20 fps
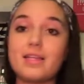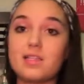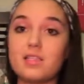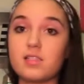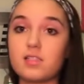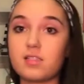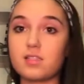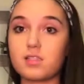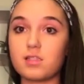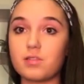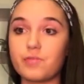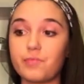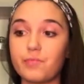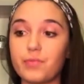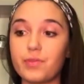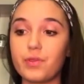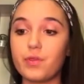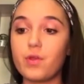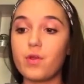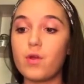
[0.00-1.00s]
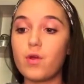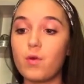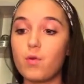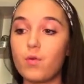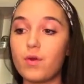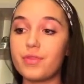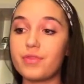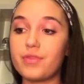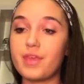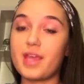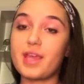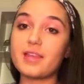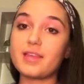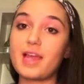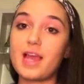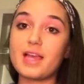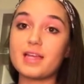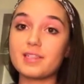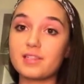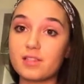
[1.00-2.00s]
is one thing
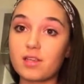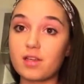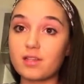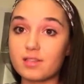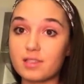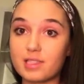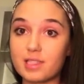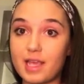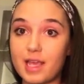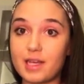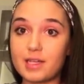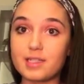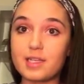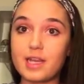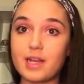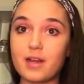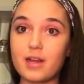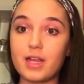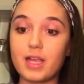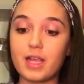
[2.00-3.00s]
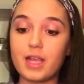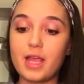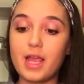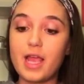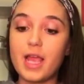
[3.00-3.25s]
that is unsanitary,